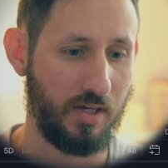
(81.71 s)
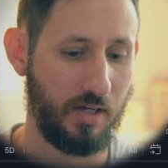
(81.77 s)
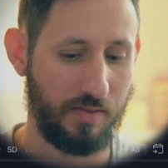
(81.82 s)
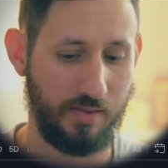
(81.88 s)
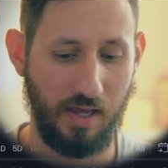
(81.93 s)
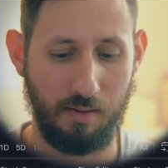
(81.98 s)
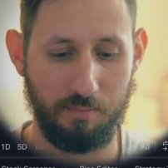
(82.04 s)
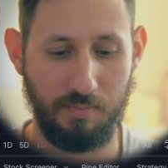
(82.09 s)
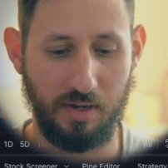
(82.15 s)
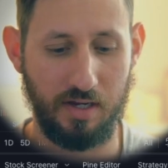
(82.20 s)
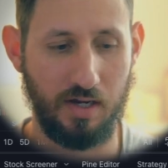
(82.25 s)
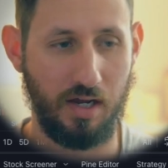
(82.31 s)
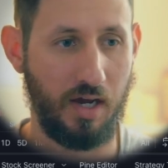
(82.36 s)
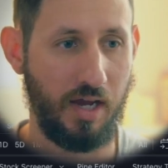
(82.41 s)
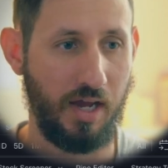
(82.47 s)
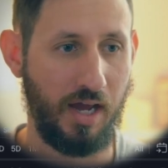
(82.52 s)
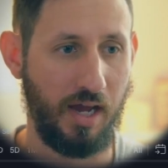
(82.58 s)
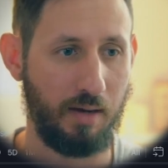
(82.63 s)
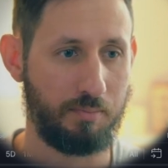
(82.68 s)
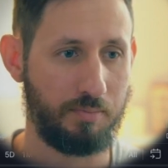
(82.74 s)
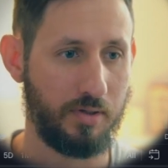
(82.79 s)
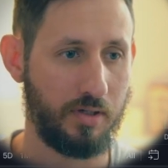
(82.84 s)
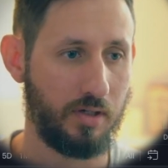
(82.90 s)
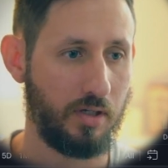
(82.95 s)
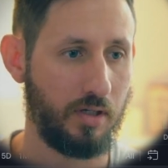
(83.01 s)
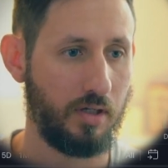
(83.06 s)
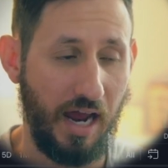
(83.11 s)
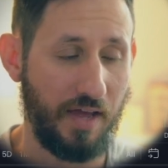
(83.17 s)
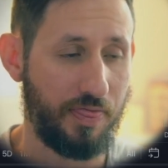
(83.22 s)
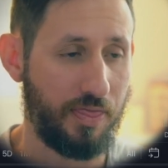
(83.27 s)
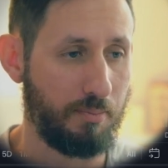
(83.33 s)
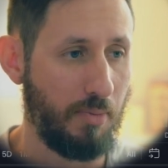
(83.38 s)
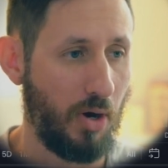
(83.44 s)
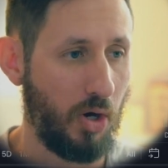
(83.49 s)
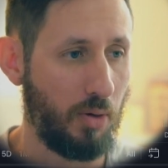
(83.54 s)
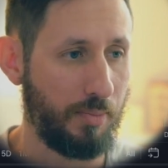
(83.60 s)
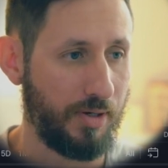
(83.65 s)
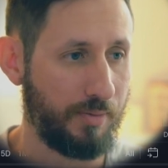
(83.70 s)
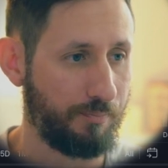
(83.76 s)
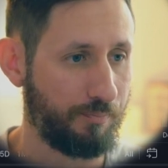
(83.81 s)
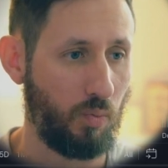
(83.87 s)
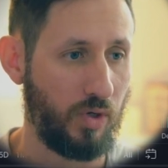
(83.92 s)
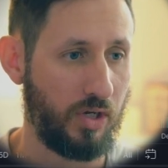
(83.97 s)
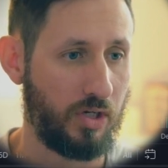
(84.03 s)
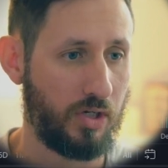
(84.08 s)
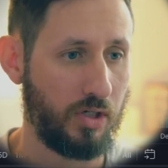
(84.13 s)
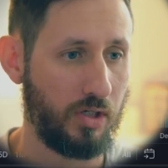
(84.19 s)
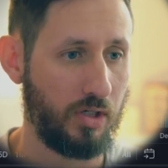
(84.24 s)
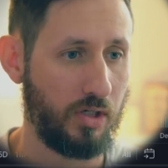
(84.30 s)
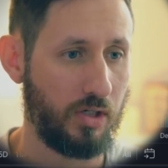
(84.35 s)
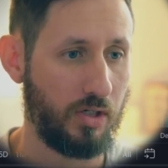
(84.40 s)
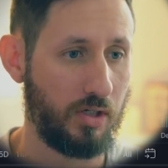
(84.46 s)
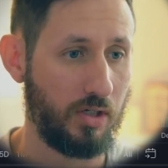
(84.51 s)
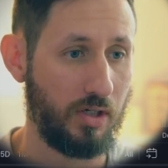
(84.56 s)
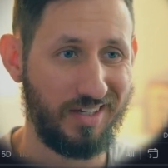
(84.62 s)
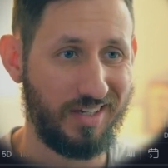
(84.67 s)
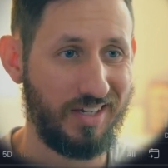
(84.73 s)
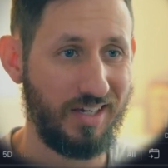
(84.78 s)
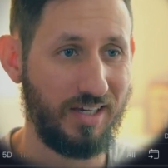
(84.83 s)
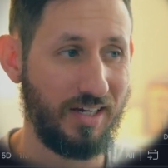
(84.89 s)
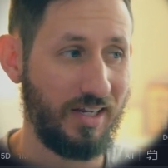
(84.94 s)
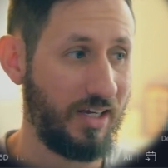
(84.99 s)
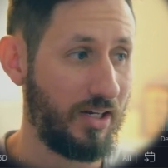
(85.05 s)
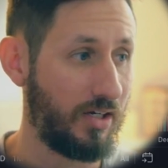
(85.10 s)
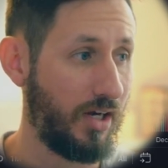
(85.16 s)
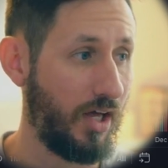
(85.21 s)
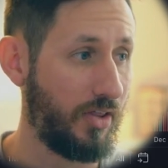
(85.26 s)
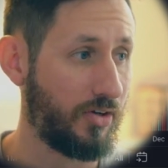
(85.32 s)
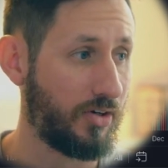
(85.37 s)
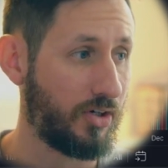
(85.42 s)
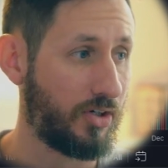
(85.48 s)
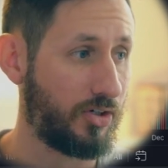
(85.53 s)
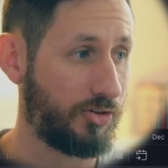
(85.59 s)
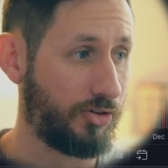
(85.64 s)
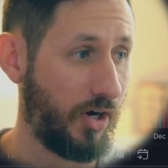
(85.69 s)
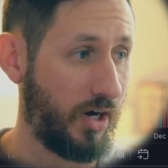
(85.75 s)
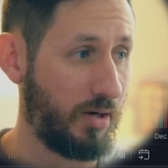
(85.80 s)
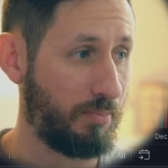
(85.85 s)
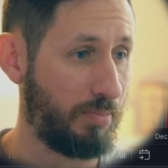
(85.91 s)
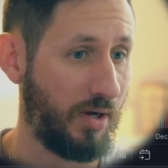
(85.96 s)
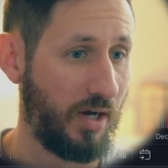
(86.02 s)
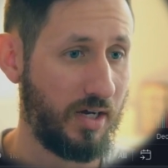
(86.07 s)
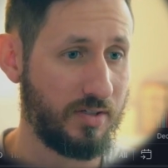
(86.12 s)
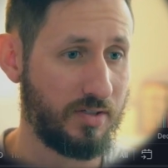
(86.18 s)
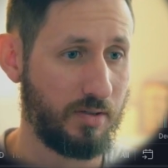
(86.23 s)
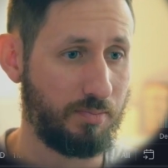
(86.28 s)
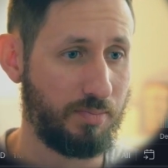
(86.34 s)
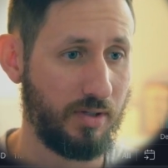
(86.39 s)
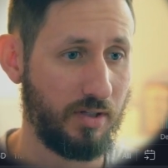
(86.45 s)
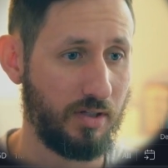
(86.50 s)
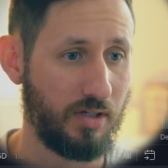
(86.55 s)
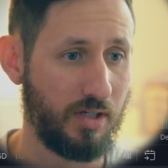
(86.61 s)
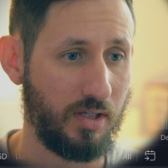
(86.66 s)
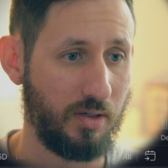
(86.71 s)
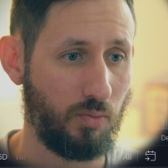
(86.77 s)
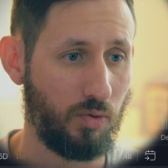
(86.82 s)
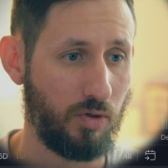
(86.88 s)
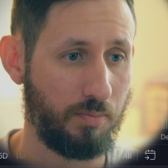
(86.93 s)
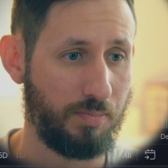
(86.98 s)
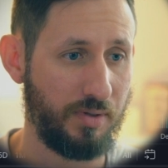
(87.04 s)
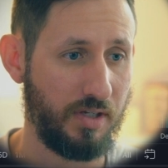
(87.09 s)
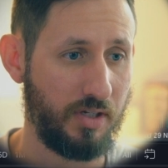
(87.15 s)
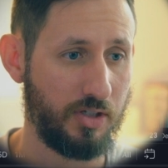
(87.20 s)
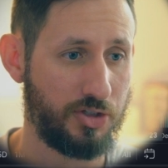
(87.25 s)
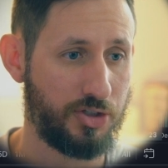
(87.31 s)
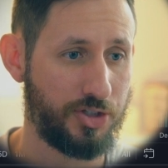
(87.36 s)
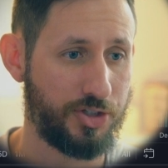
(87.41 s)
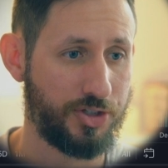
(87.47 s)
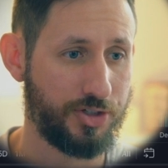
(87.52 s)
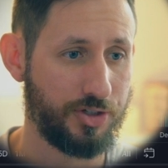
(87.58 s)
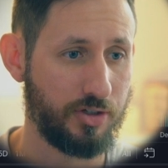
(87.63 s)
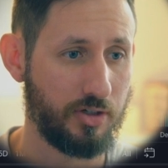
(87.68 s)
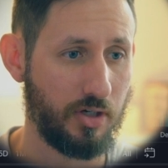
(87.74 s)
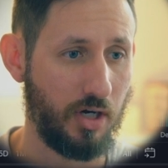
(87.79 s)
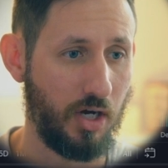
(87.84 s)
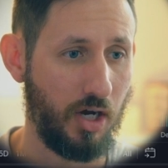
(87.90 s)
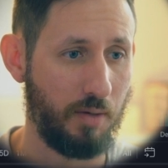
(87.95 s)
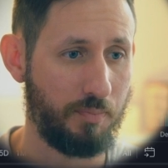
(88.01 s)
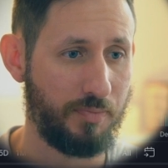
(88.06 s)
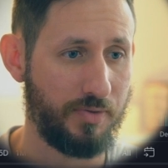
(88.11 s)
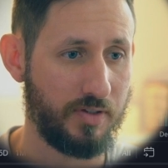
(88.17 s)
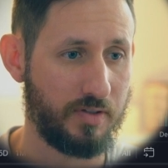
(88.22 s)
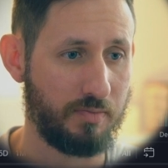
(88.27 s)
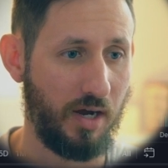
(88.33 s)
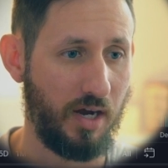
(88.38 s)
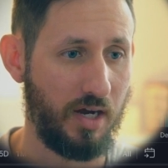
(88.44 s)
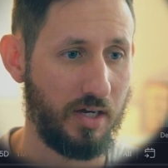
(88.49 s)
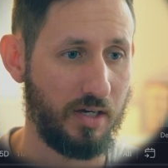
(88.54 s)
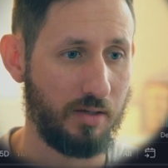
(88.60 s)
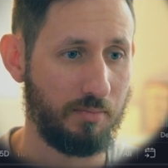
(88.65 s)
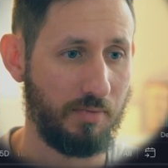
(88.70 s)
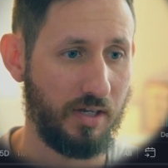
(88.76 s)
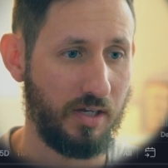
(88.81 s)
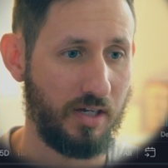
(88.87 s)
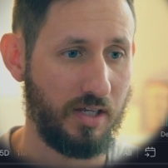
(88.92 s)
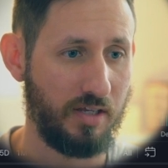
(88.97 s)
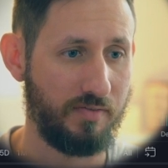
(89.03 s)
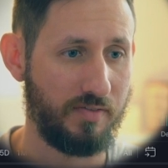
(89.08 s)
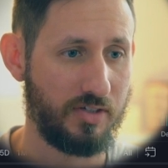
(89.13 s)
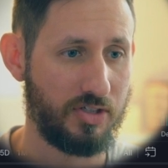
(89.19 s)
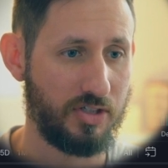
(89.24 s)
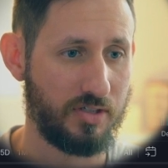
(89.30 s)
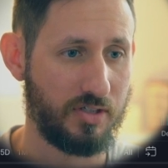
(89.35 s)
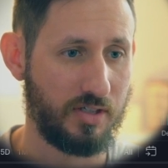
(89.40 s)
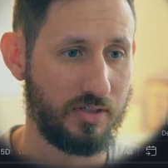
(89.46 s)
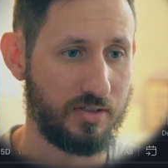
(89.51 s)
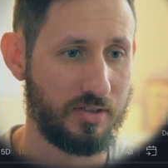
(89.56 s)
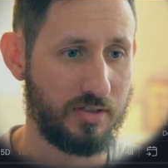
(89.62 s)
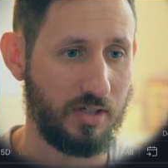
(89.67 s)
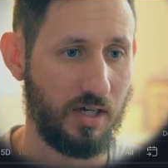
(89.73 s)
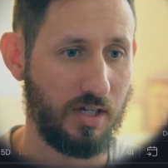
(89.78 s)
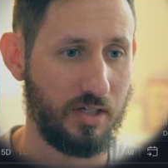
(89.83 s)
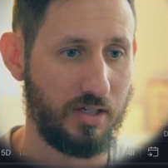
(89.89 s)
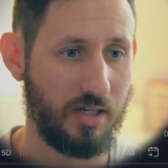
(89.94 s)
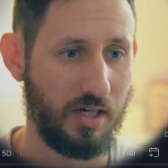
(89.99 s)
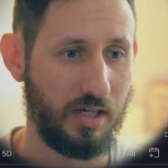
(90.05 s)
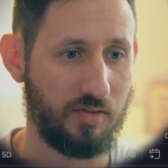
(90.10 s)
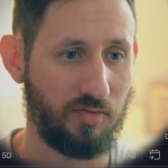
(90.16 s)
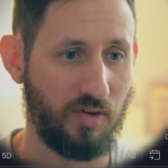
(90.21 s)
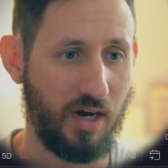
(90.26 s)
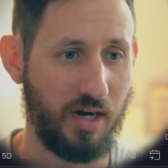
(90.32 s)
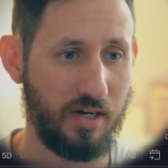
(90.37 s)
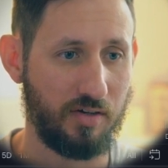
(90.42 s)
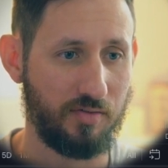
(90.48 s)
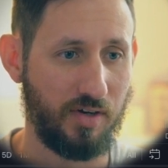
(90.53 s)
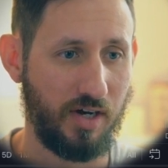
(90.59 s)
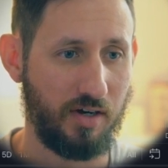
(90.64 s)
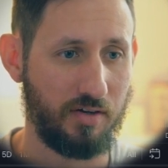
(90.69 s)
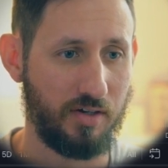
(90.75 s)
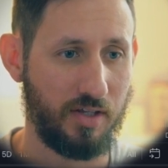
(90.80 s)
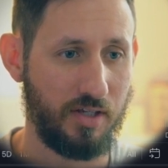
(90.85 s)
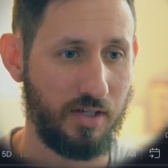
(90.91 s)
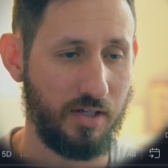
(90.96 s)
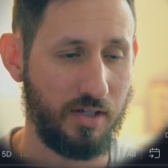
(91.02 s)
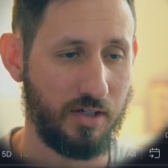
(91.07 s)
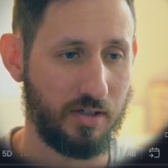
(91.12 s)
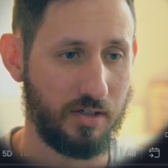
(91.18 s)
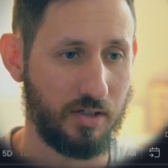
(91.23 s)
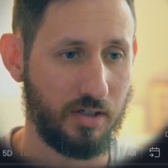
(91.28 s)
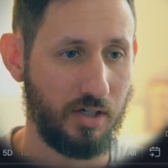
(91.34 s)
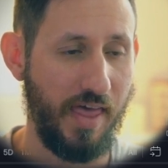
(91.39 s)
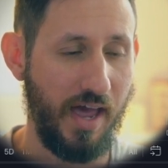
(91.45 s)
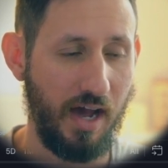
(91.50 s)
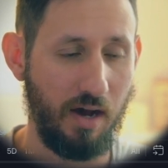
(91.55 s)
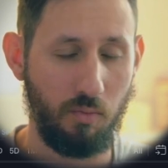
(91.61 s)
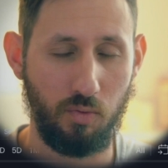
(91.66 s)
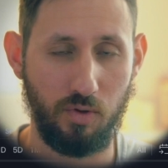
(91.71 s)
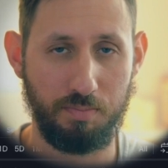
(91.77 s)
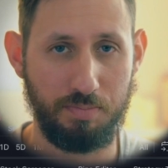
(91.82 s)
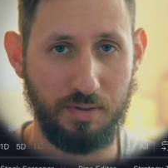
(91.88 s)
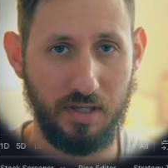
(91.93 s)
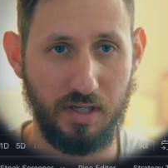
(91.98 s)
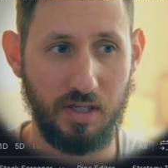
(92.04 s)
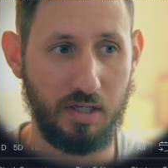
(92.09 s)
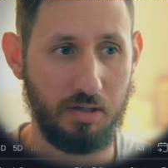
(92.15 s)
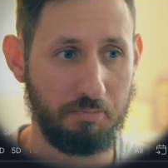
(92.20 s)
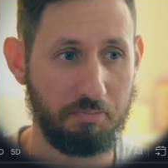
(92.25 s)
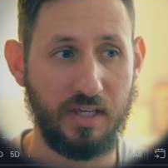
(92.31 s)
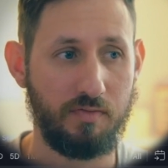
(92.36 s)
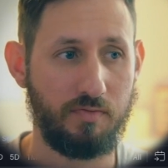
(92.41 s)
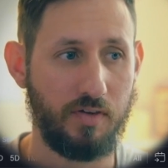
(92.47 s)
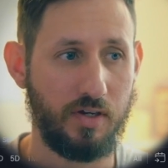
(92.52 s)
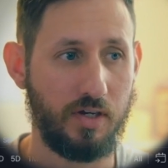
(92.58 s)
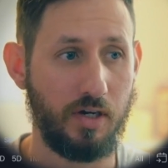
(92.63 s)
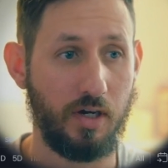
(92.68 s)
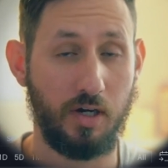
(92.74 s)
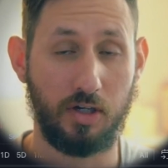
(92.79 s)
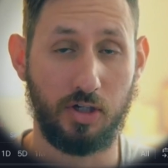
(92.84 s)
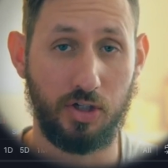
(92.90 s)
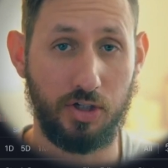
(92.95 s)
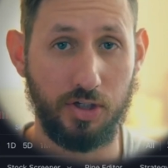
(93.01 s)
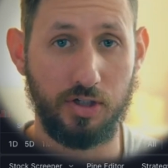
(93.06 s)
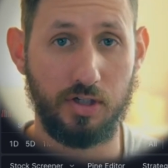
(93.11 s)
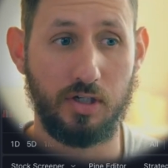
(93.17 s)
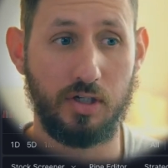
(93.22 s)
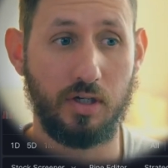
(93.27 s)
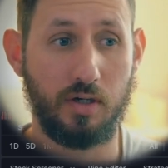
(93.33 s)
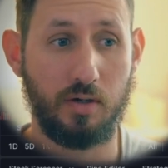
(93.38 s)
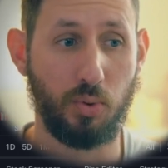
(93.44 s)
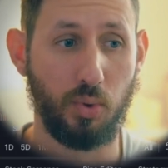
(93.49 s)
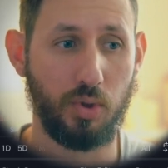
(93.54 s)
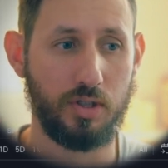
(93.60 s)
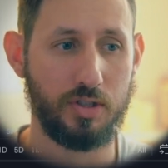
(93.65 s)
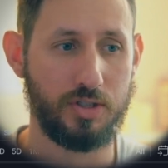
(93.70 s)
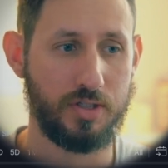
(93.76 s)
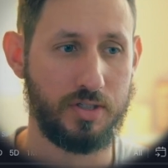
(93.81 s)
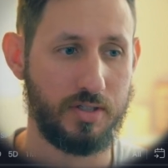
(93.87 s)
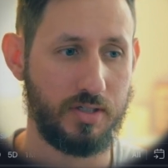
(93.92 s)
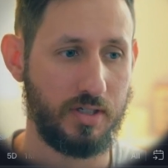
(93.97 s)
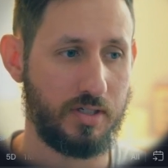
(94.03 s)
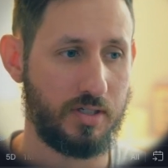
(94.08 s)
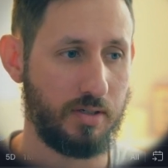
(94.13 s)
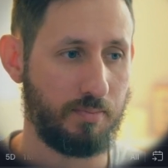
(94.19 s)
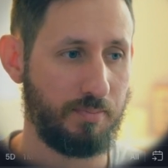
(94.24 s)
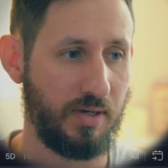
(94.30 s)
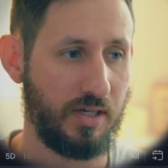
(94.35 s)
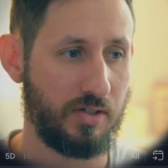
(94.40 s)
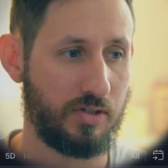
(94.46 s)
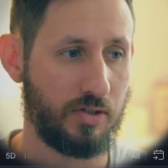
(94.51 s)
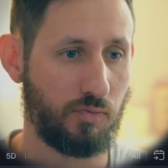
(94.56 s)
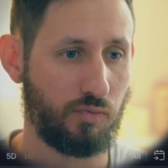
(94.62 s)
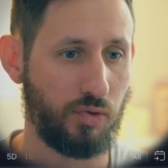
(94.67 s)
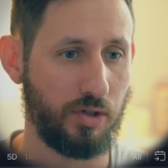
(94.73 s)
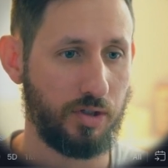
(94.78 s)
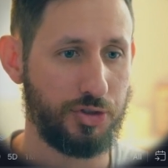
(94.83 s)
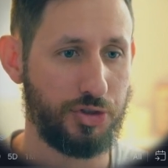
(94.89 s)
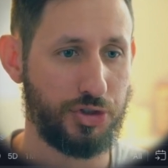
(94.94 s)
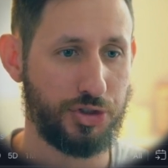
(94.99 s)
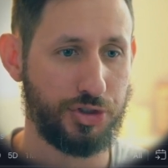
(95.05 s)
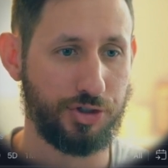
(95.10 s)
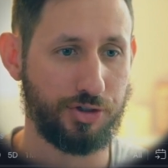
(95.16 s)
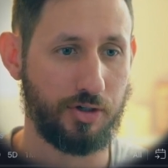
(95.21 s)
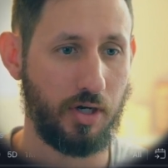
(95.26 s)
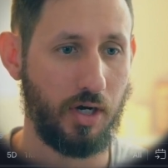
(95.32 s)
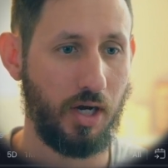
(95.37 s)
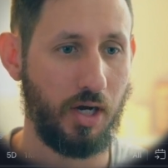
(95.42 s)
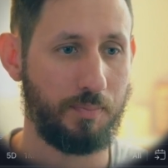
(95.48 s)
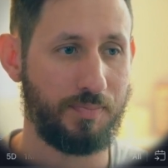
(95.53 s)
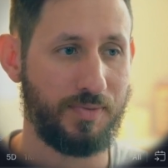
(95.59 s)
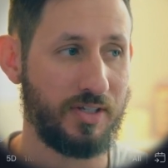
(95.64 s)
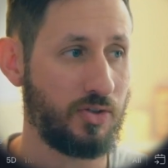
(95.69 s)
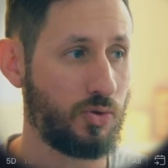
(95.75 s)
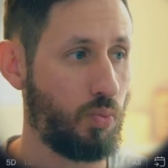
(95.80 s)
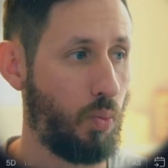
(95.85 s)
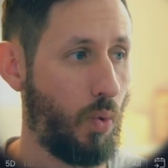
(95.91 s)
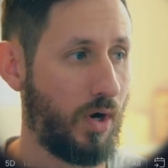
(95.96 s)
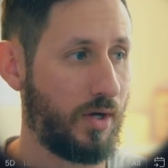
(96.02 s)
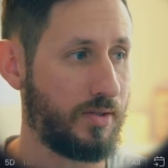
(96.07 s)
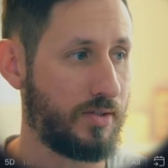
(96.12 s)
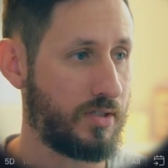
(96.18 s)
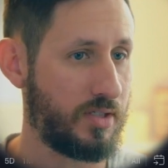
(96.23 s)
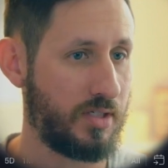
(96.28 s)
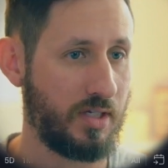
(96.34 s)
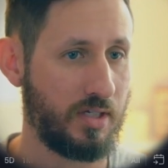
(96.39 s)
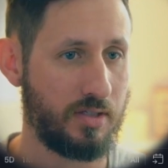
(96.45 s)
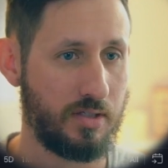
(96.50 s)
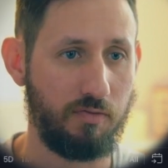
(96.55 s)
again, that may not happen. At the moment, we could, again, another great possibility would be to sure up this bottom and even just consolidate right around here, that would be even a good bullish sentiment to really sure up these one six.